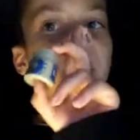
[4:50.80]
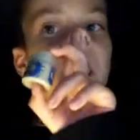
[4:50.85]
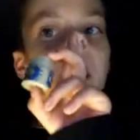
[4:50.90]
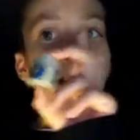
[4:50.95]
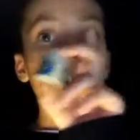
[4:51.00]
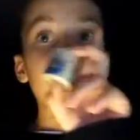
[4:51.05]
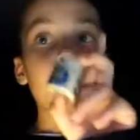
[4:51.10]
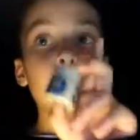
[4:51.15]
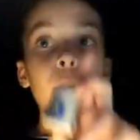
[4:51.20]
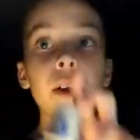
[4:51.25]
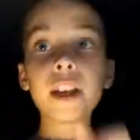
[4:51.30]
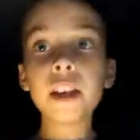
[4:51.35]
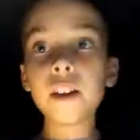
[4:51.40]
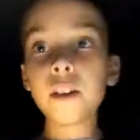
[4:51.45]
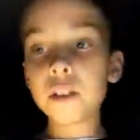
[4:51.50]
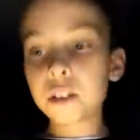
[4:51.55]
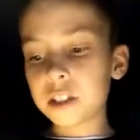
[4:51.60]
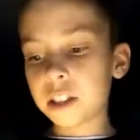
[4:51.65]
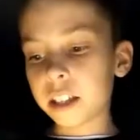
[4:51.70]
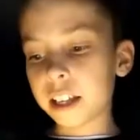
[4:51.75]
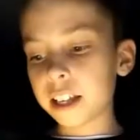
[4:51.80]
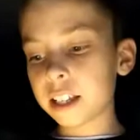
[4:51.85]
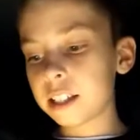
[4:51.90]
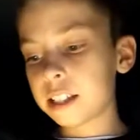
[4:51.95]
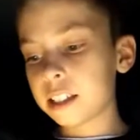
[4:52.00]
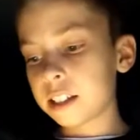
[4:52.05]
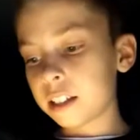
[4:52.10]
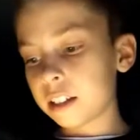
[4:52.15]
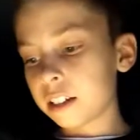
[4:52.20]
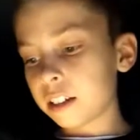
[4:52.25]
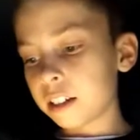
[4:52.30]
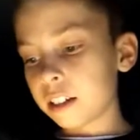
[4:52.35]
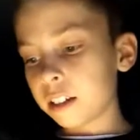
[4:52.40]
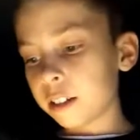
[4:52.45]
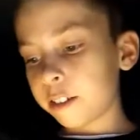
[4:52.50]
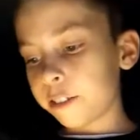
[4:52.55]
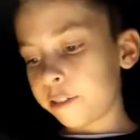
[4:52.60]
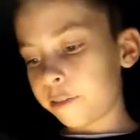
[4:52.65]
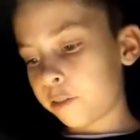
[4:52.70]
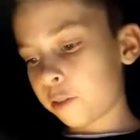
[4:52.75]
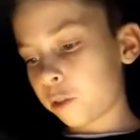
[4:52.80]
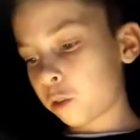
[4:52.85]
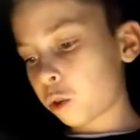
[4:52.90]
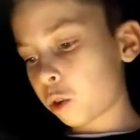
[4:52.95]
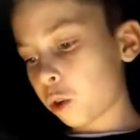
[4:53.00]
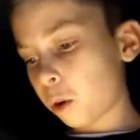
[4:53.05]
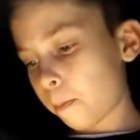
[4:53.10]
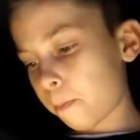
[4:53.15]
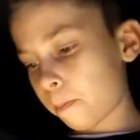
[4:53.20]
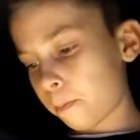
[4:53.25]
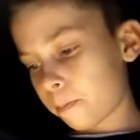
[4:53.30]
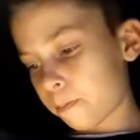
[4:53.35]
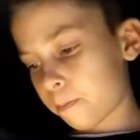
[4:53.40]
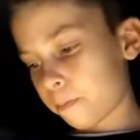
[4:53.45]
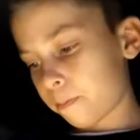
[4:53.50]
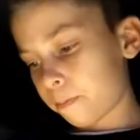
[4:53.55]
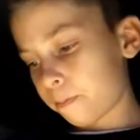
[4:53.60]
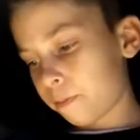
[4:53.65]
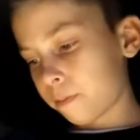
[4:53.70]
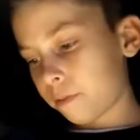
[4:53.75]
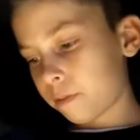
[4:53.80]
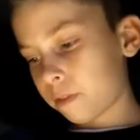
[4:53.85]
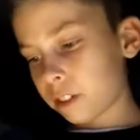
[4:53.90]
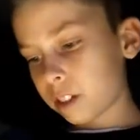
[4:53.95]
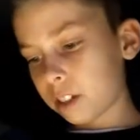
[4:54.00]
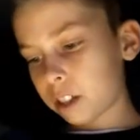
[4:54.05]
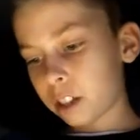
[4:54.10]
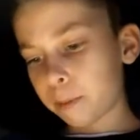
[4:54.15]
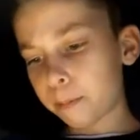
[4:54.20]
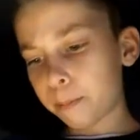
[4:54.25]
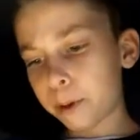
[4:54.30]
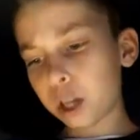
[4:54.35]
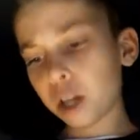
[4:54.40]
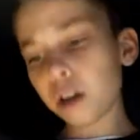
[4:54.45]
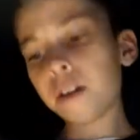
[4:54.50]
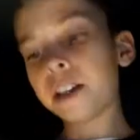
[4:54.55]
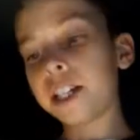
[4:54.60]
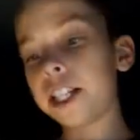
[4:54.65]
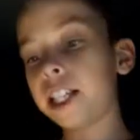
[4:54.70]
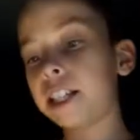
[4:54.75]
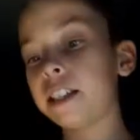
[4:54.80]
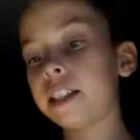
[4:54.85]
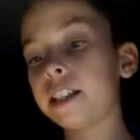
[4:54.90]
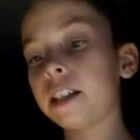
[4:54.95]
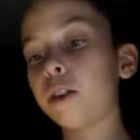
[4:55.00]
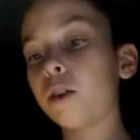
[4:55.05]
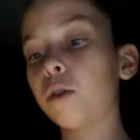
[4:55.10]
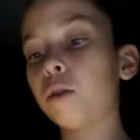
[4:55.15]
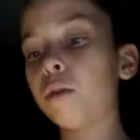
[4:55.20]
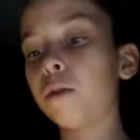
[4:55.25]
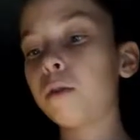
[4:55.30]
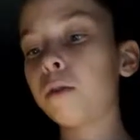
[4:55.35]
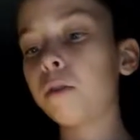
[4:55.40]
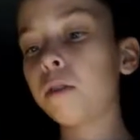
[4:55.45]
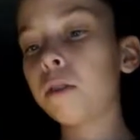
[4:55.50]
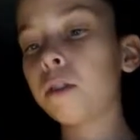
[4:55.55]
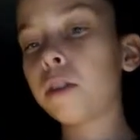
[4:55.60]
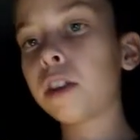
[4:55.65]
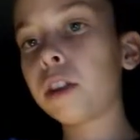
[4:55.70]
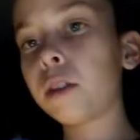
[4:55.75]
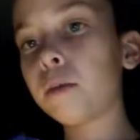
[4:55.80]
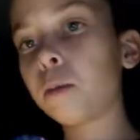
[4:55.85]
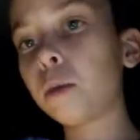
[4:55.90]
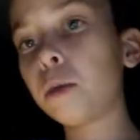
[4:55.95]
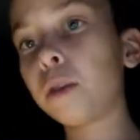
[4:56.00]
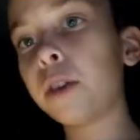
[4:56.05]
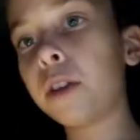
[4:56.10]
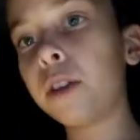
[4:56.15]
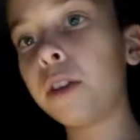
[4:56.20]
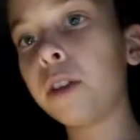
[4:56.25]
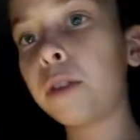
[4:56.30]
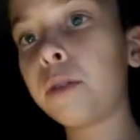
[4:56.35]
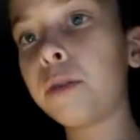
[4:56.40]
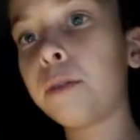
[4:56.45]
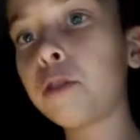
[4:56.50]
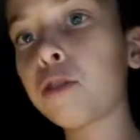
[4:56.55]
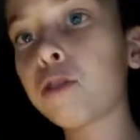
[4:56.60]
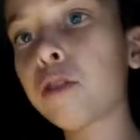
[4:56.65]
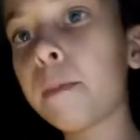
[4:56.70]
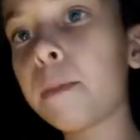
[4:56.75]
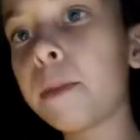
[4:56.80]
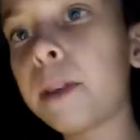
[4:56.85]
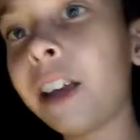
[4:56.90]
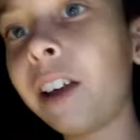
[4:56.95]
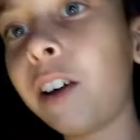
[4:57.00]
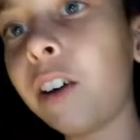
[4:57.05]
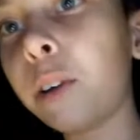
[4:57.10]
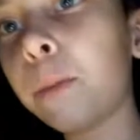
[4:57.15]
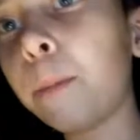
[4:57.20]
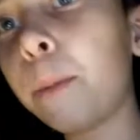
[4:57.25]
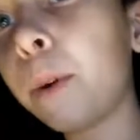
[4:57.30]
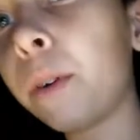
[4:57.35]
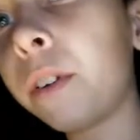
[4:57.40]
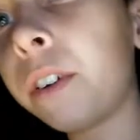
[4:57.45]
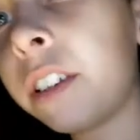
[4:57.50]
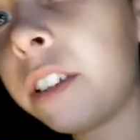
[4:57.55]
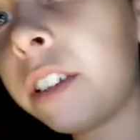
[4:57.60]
And we use this for the purity seal, or the scripting on the purity